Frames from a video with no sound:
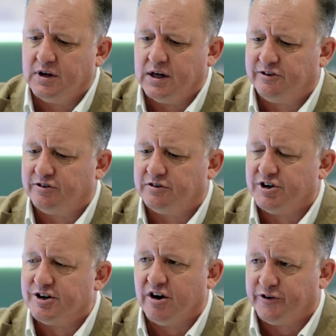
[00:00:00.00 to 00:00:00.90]
Its
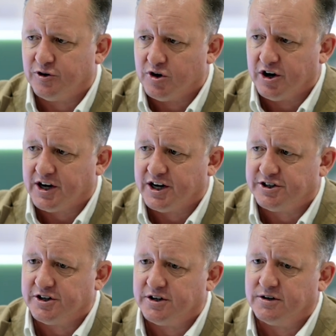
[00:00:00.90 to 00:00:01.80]
geographical
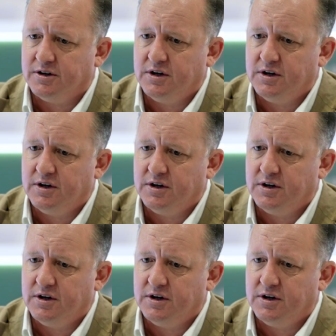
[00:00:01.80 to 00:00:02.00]
location.